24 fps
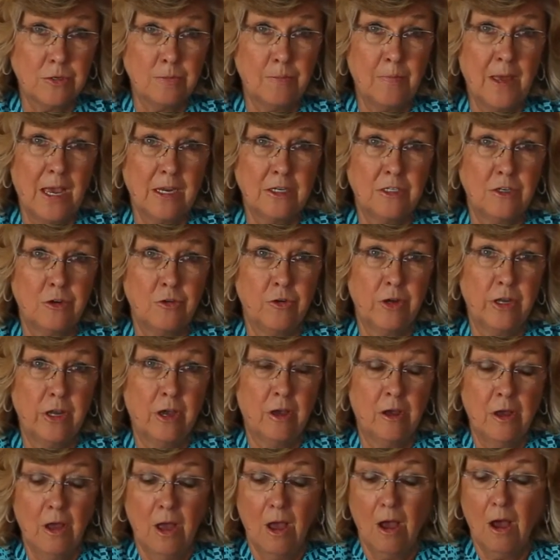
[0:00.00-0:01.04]

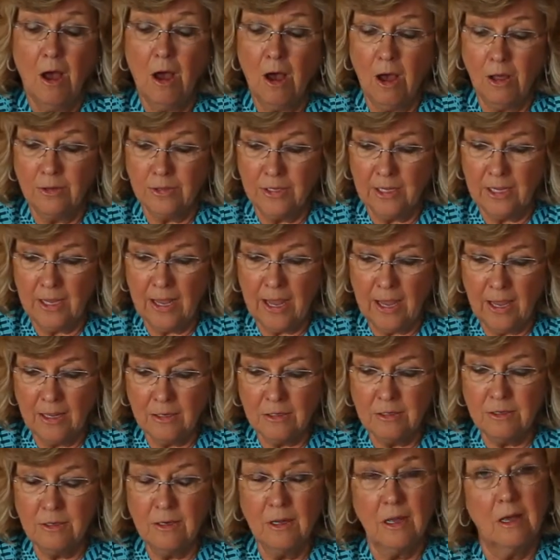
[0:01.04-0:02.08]
bacteria on the
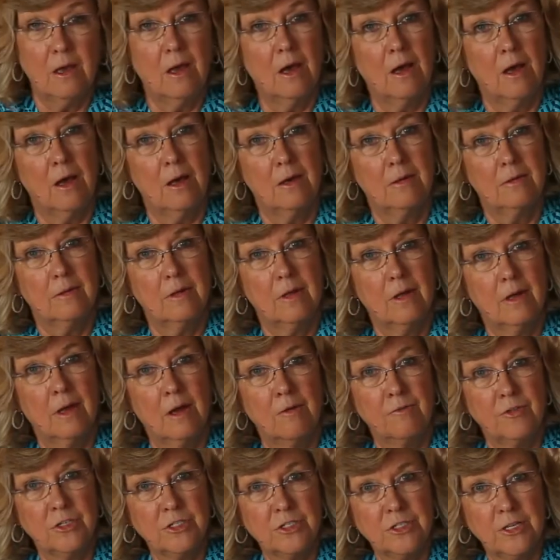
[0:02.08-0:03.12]
end
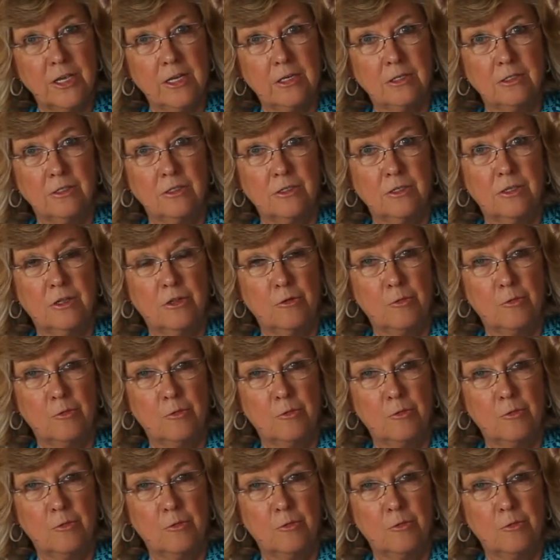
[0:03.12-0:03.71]
of a sentence.